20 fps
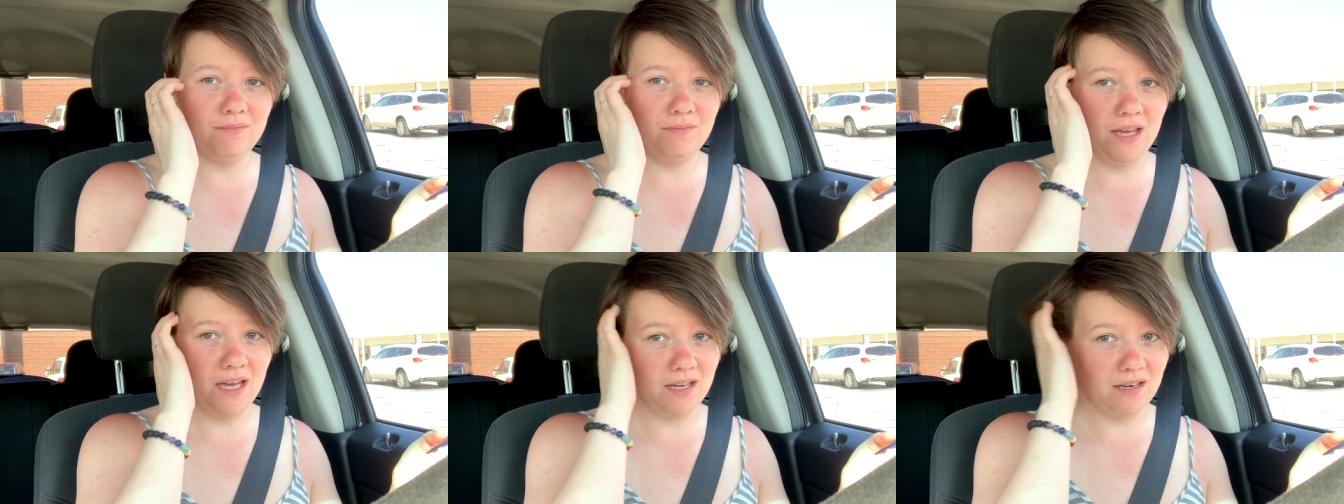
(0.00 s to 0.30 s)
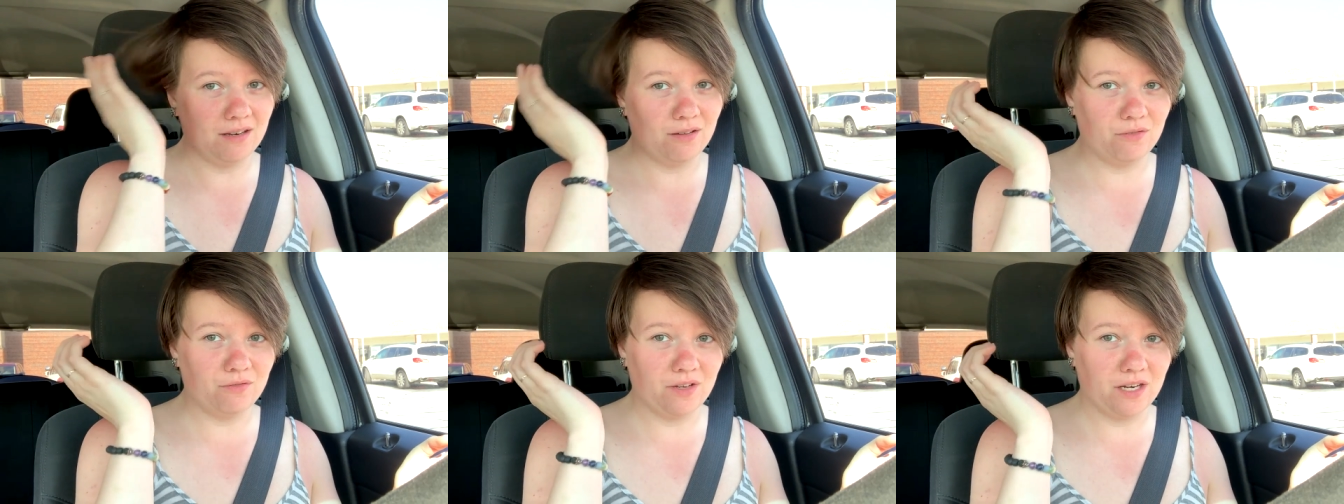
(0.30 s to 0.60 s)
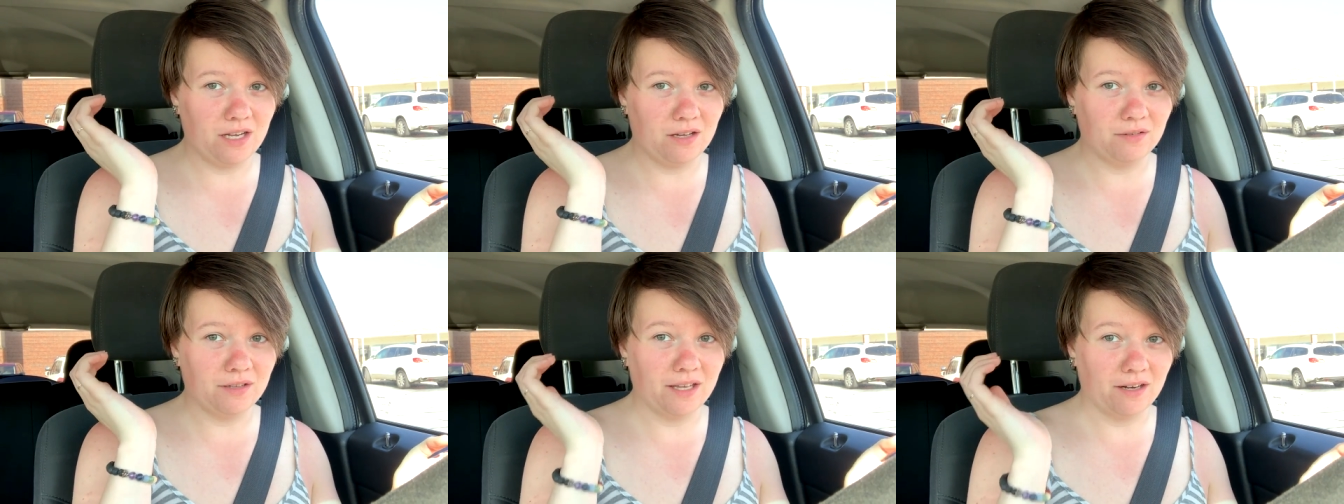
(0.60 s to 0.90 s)
make another
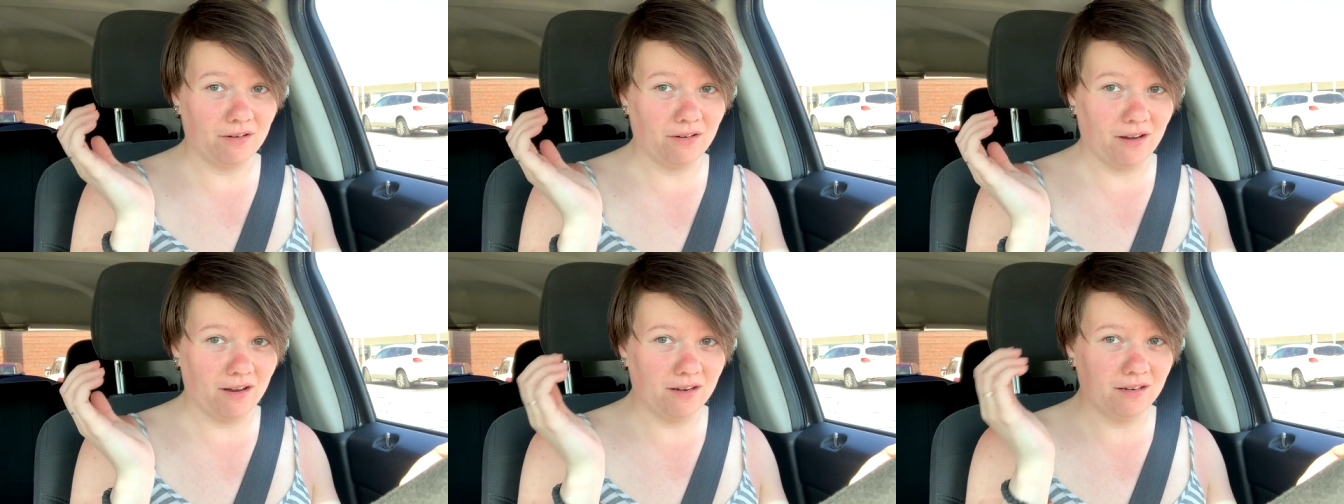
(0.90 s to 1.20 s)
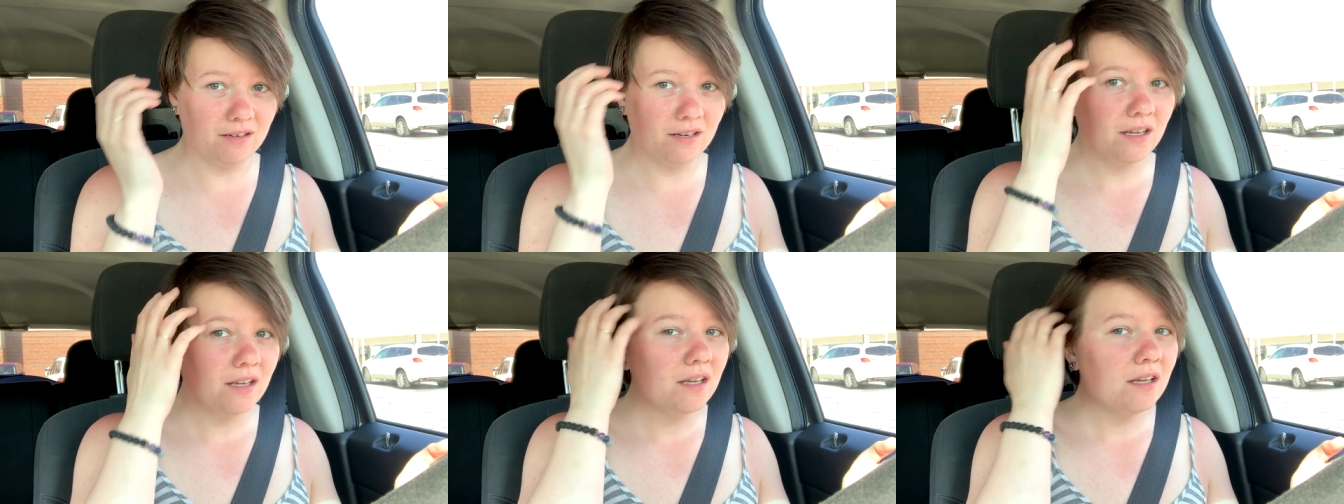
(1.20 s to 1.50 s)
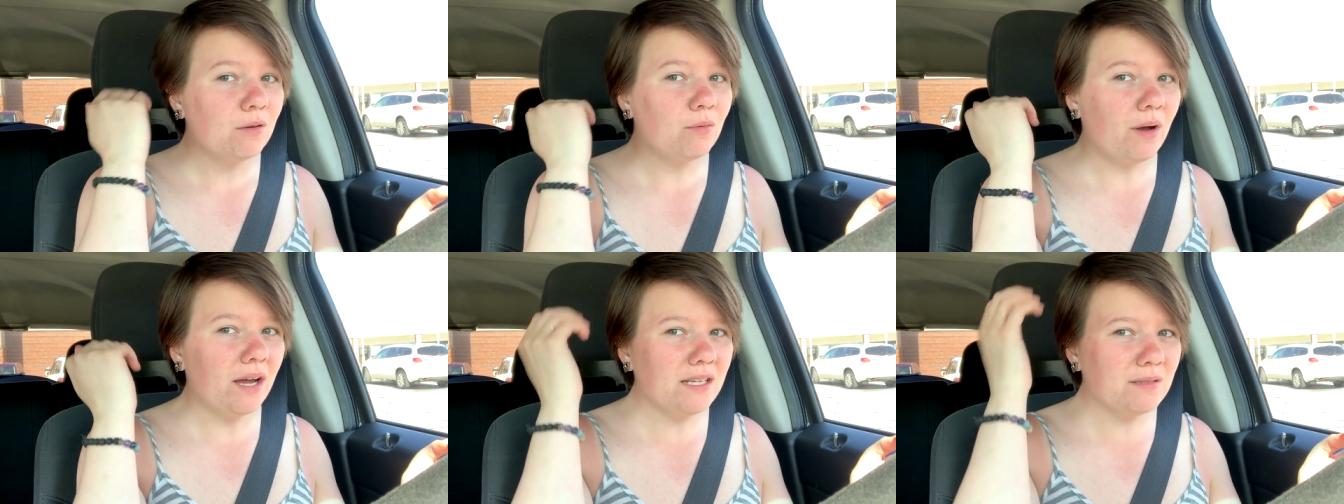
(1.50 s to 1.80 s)
video later on.
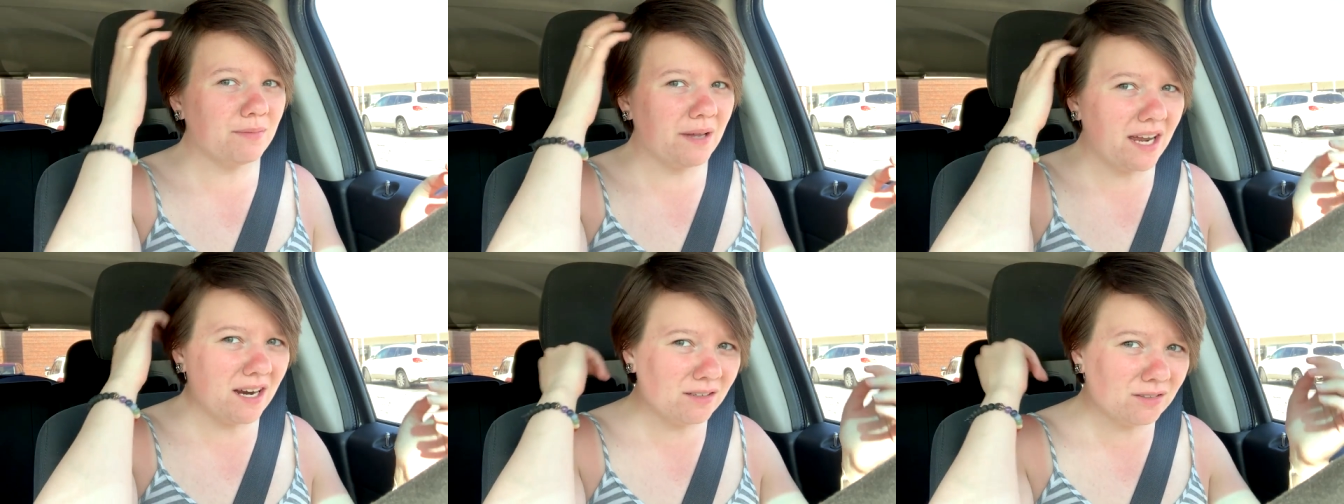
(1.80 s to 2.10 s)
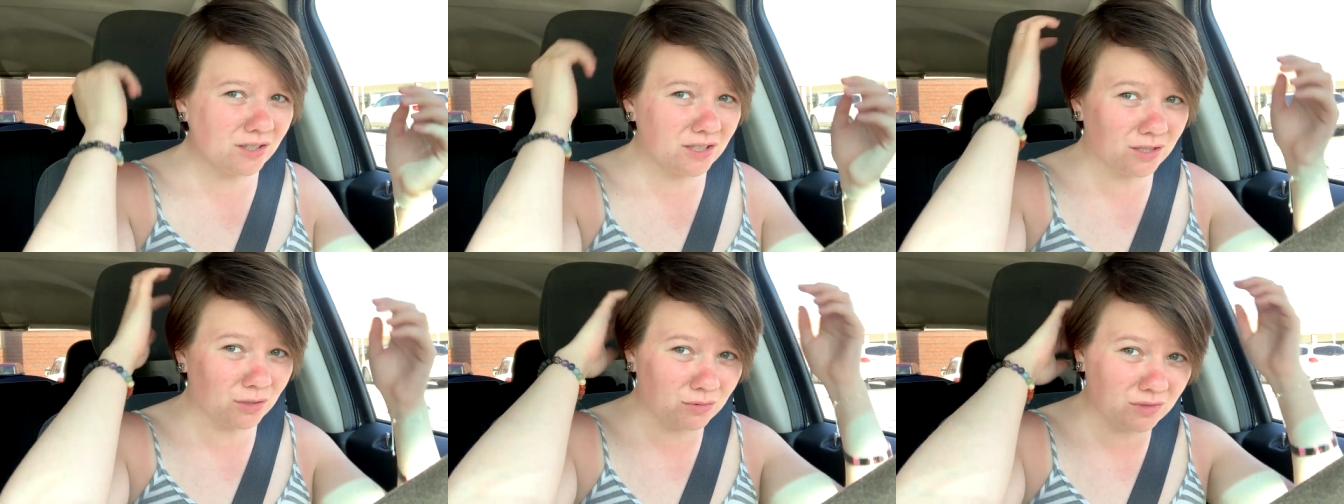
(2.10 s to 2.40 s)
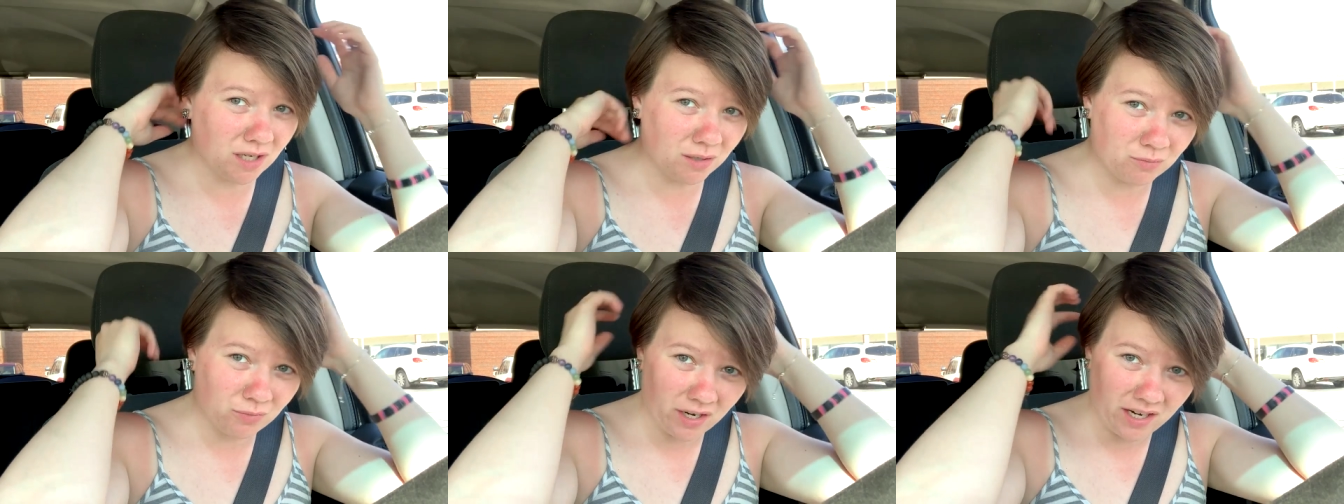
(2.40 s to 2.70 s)
Why does my hair look so
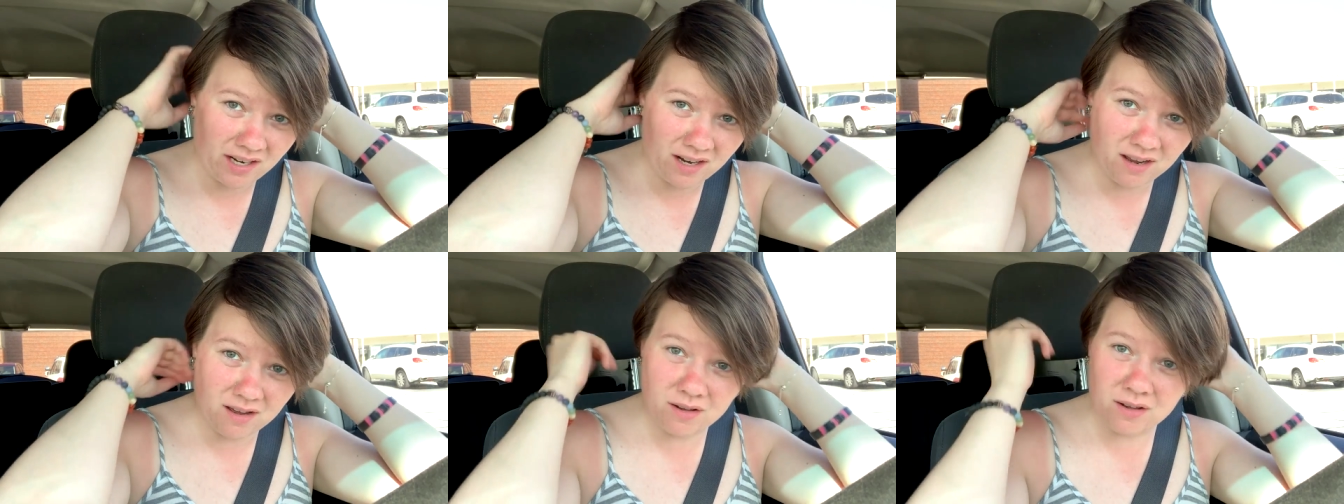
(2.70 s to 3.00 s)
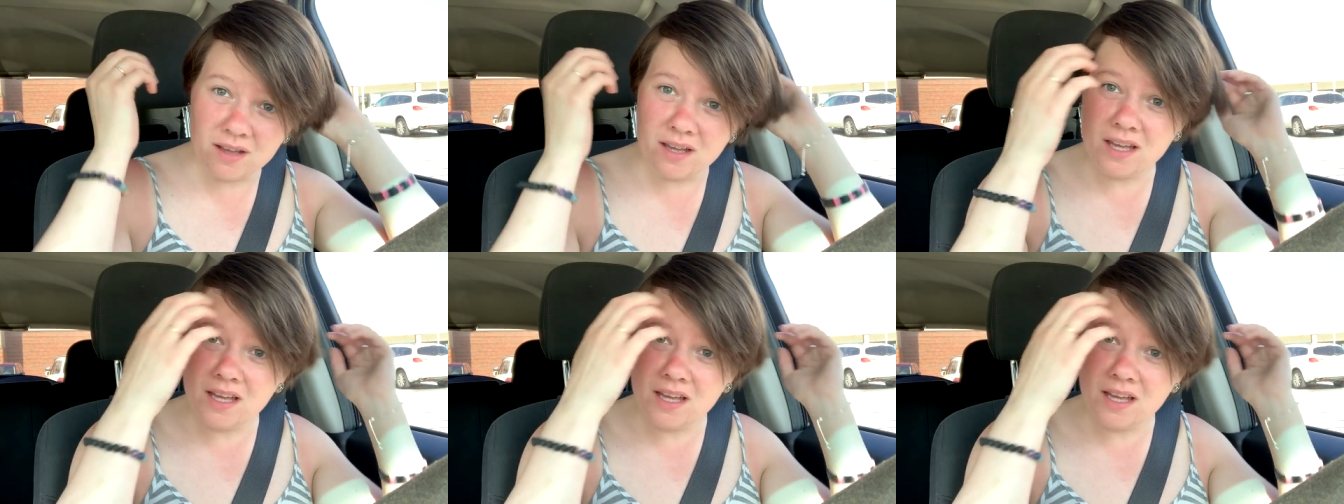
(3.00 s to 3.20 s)
dumb right now?